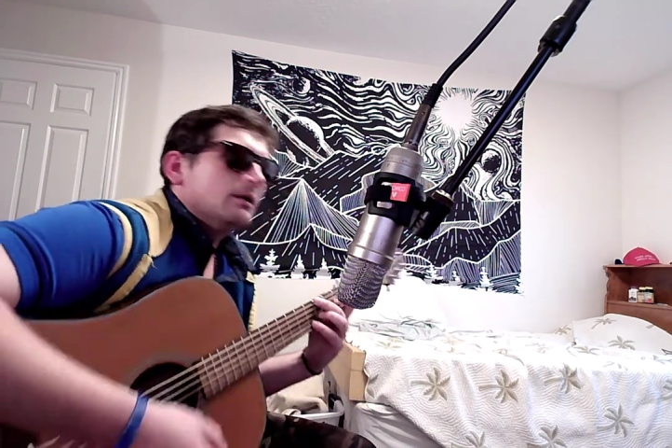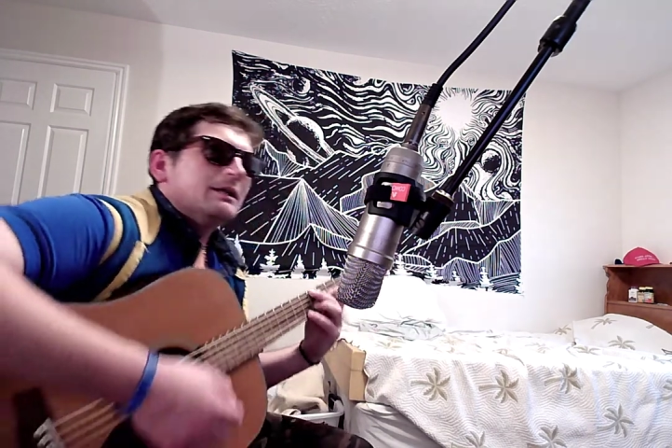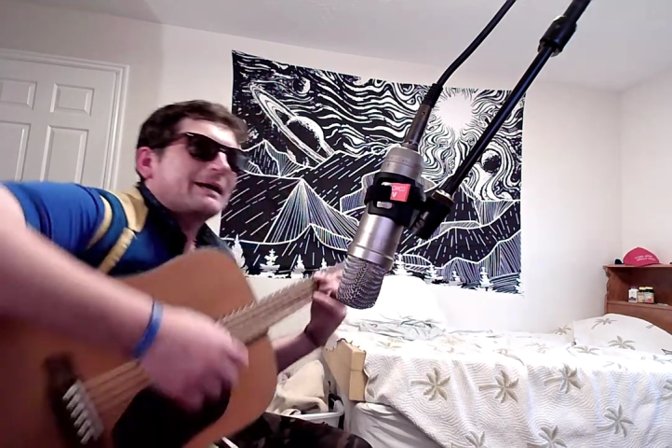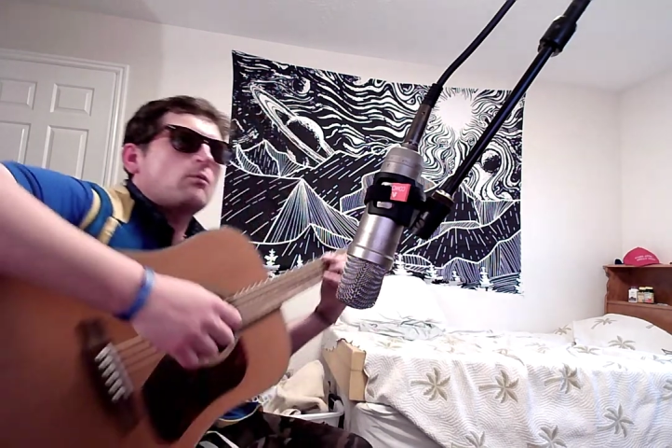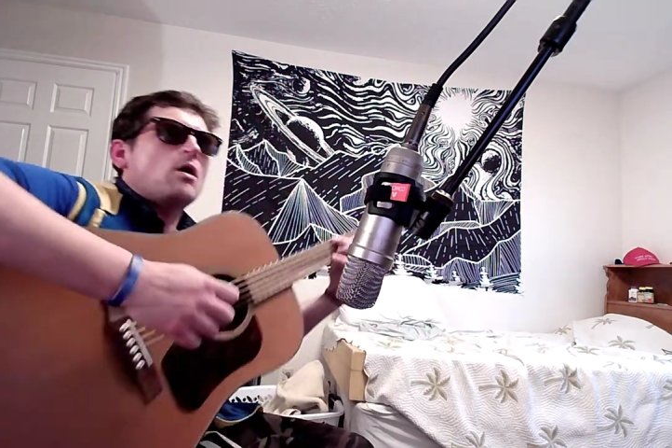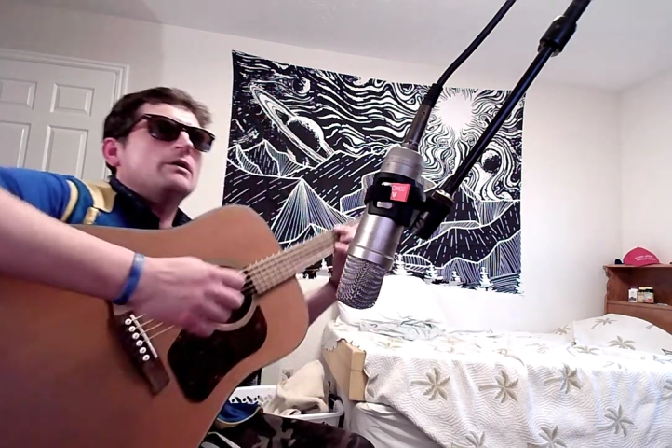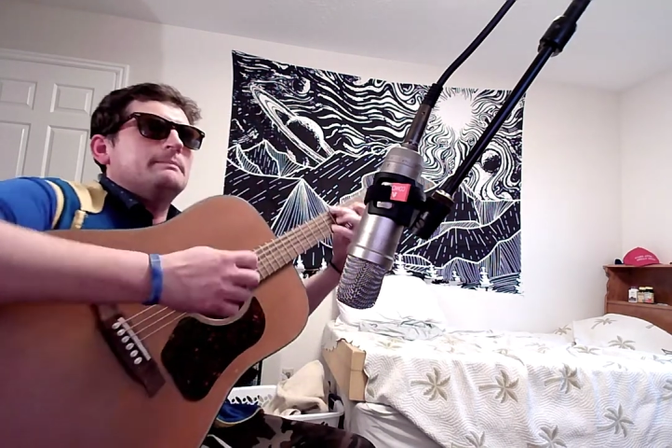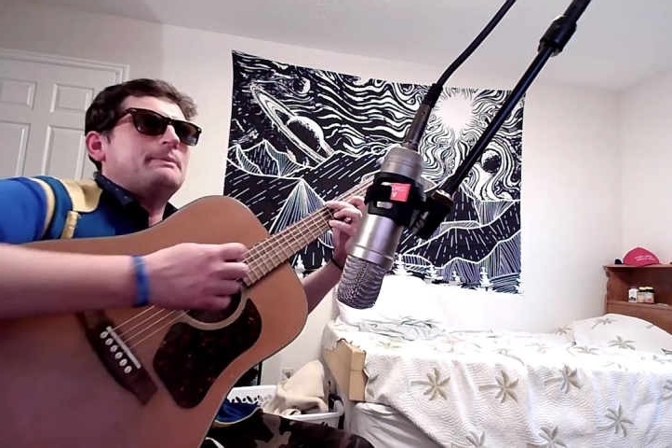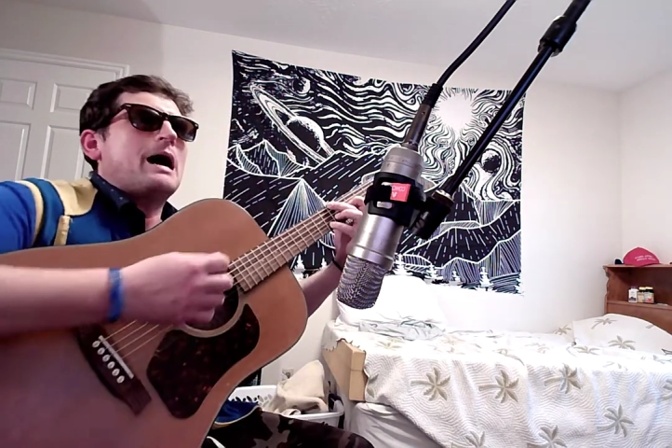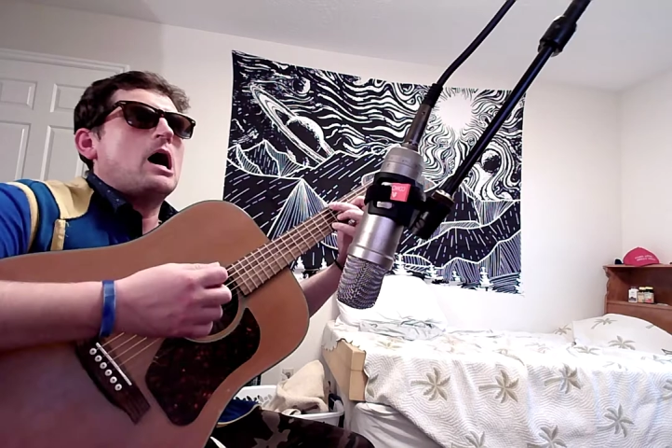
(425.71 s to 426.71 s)
Like
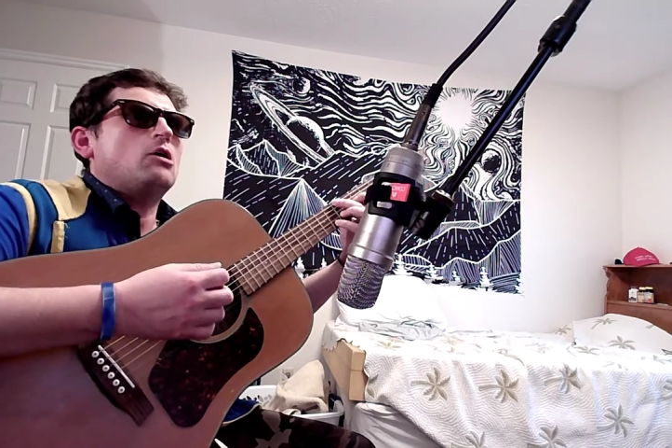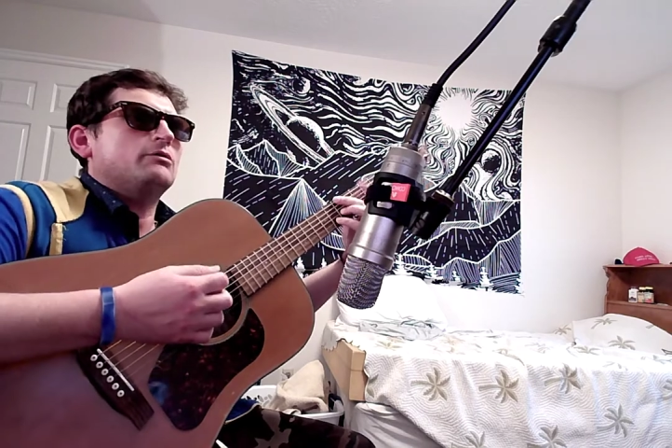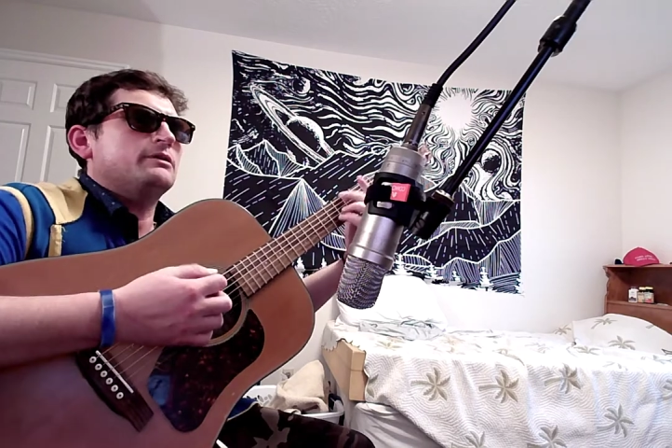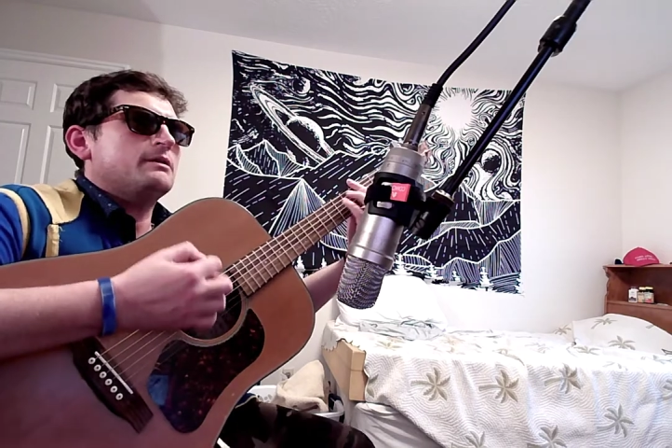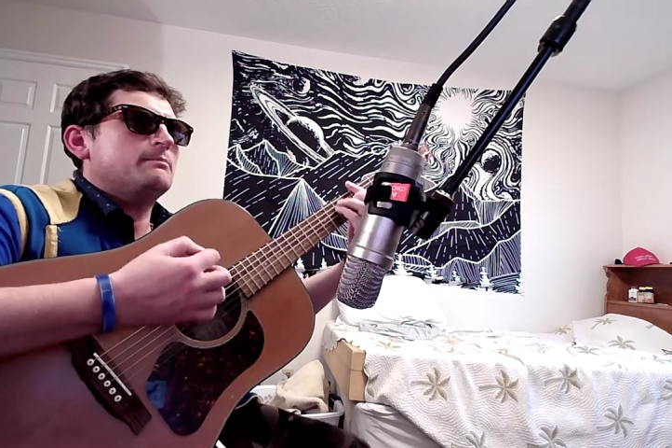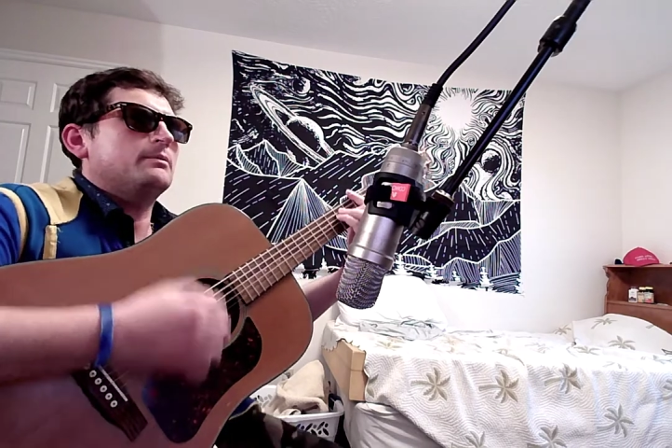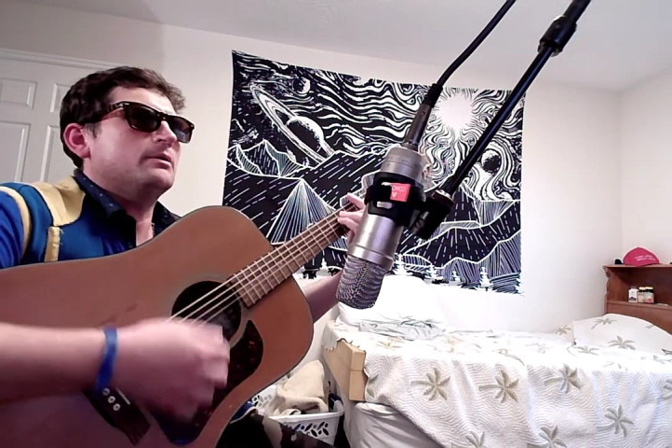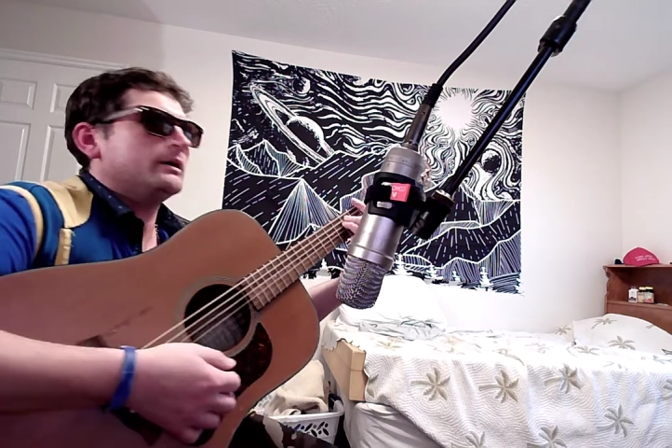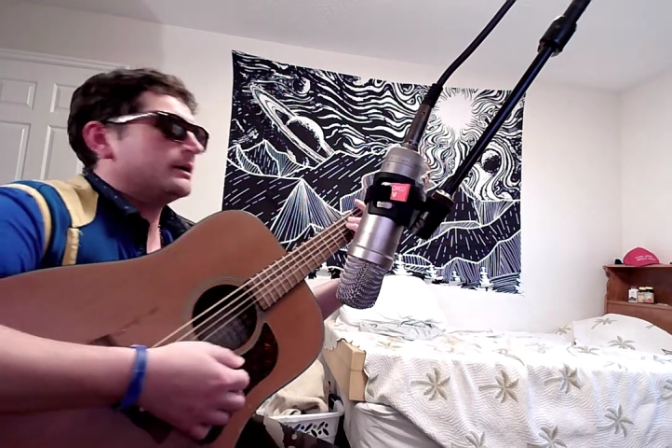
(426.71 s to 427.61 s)
Walden Pond, the book